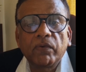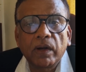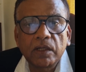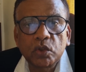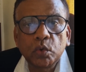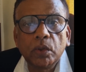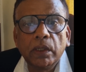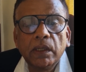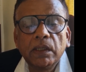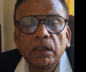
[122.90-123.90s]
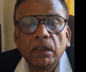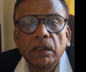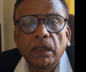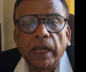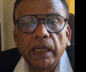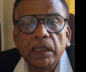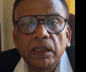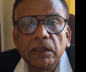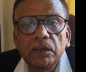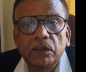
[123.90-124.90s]
falsehood
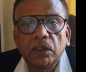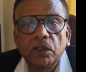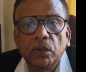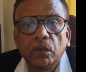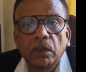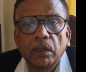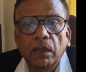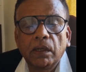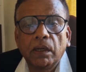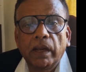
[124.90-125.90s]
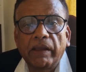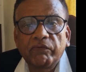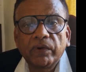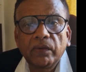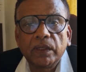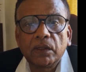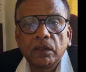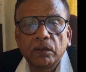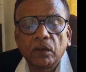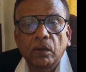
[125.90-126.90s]
enters in your affidavit,
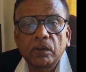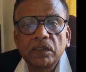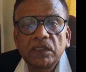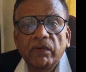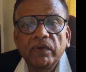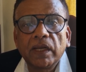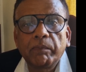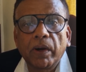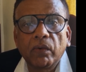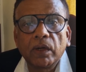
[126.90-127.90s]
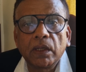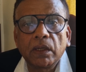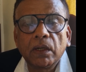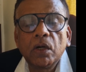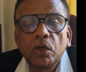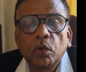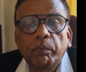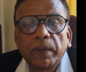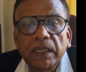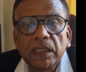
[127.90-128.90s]
the court is having a power to
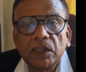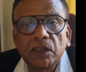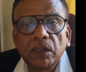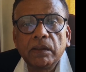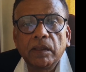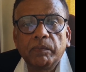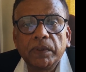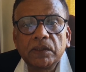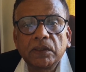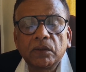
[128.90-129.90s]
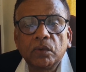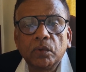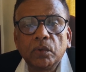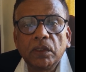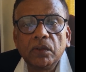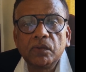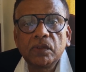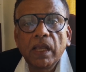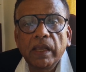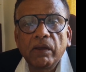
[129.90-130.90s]
punish the person who gives
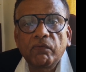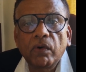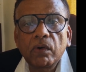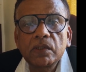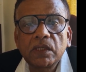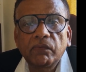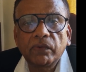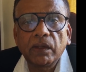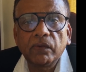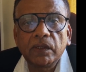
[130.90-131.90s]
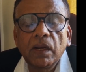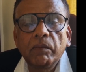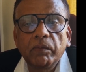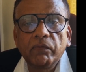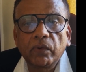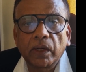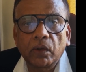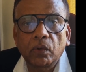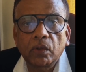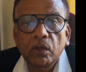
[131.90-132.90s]
a false affidavit before a
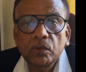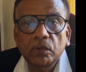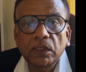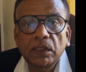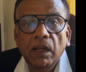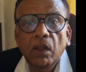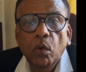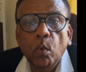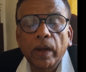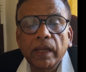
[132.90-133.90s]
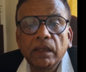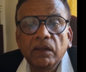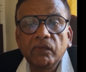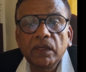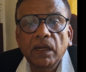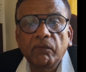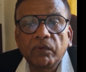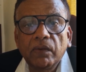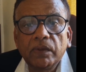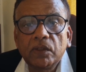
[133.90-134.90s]
court. So that while giving an
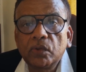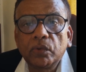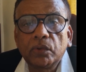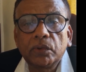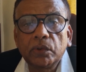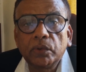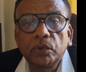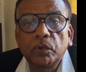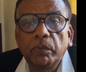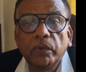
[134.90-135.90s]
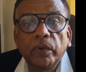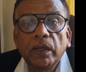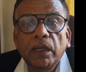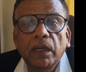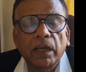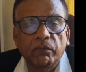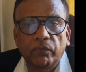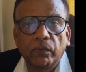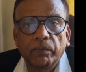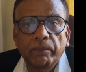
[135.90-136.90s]
affidavit, you should be very careful.